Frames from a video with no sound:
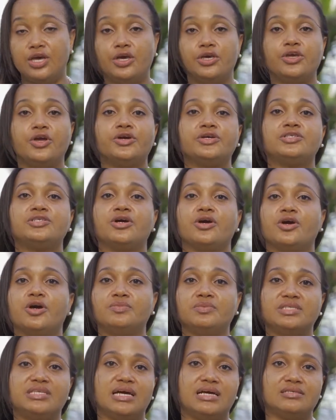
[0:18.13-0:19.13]
Your
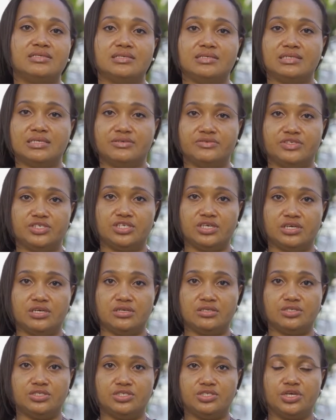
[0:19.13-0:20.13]
circumstances have
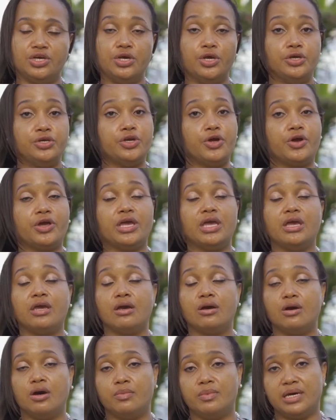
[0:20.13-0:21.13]
changed, your
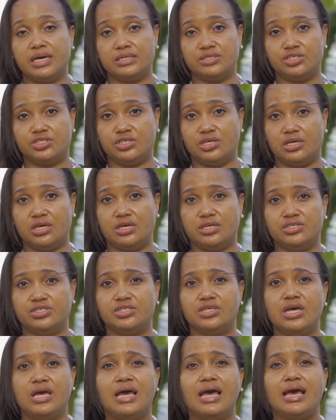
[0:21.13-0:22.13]
income has
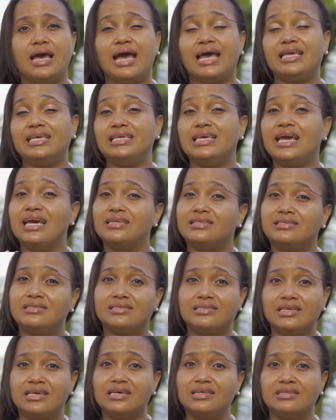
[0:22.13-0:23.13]
changed, and yet
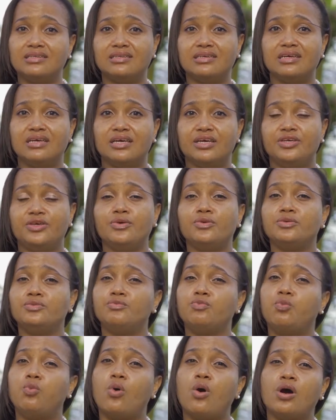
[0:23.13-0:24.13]
still you
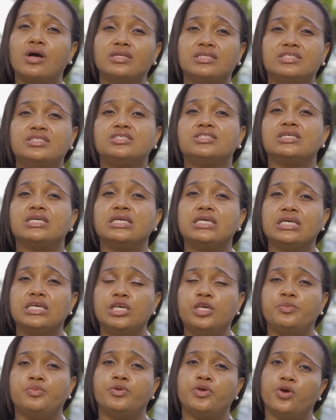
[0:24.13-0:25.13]
want to
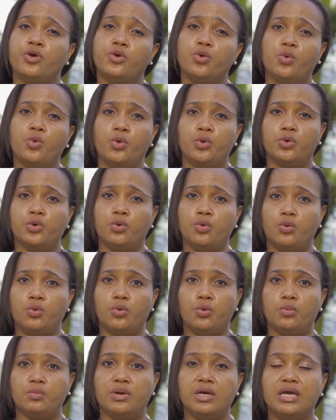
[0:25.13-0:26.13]
keep your own
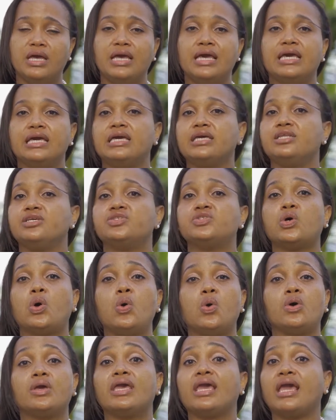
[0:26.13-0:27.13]
home. It is
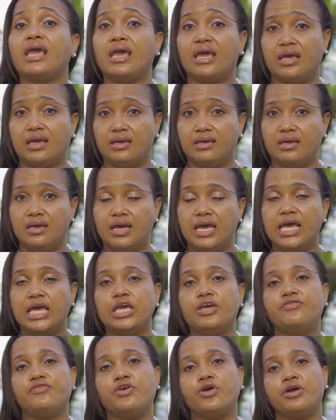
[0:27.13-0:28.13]
okay.
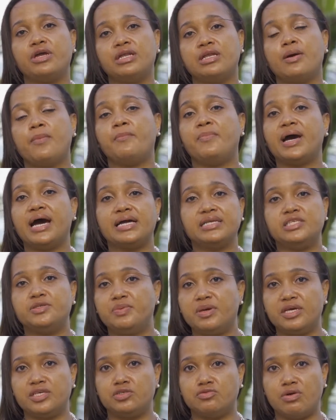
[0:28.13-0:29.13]
If you're in a bad
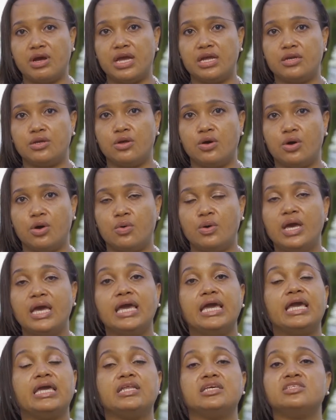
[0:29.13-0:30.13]
space right now,
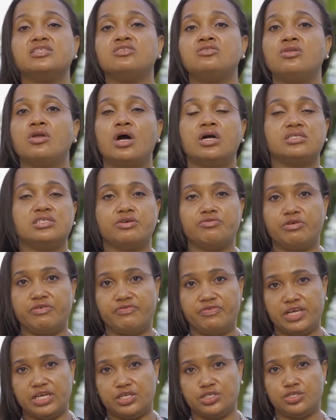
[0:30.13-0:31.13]
it is not a
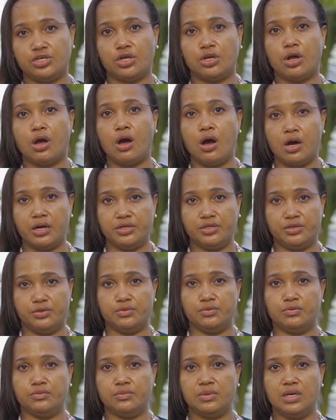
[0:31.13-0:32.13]
reflection on you.